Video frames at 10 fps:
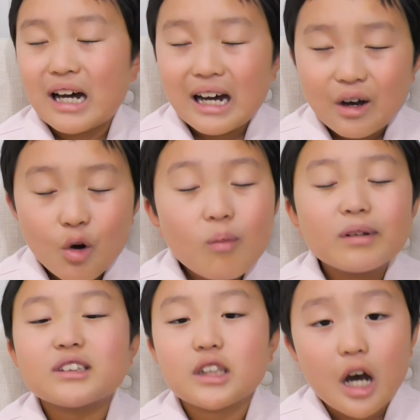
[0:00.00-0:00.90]

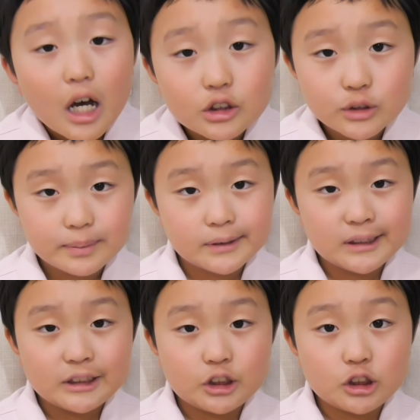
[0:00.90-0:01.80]
almost
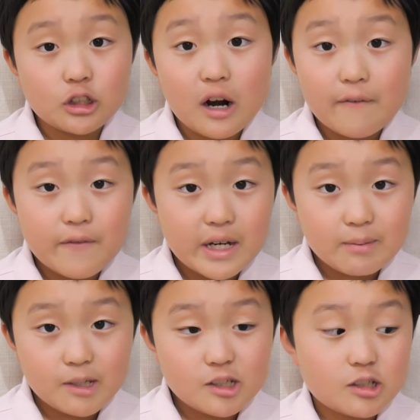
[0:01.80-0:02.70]
100% sure are
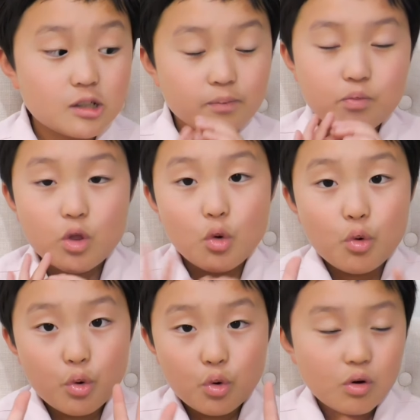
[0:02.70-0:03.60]
venomous.
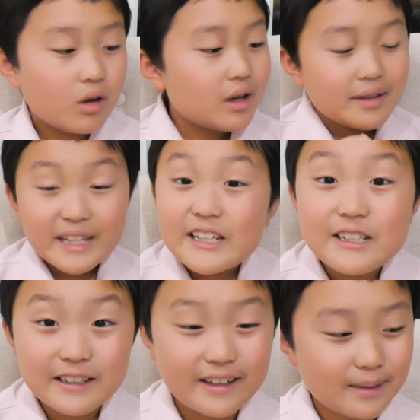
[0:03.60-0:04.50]
This
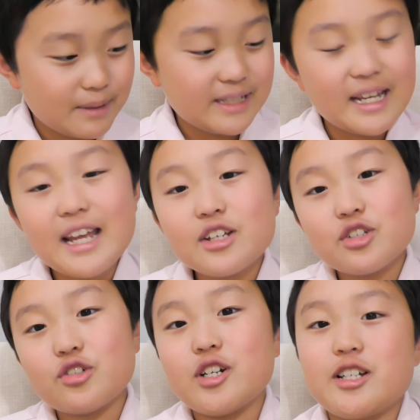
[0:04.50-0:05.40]
is gonna be
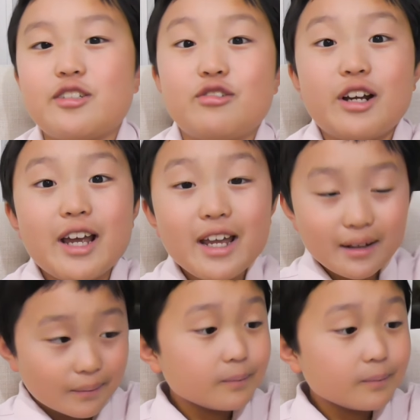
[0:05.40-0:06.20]
dangerous, right?